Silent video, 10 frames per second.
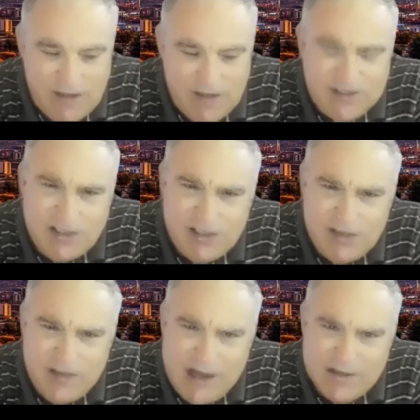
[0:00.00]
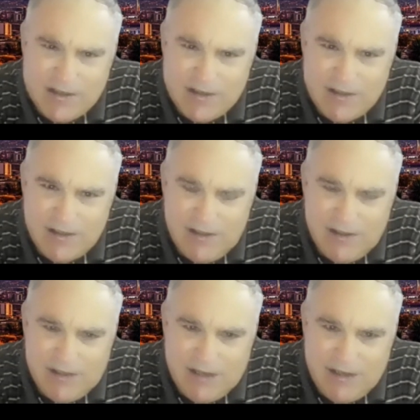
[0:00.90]
started in 2000.
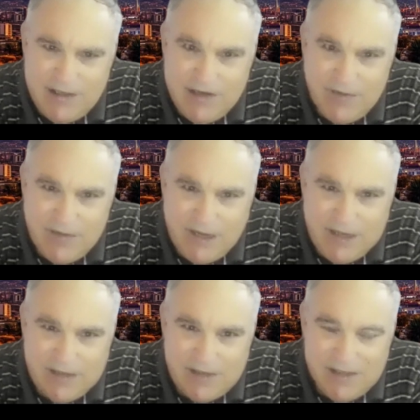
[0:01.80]
You're a millennial.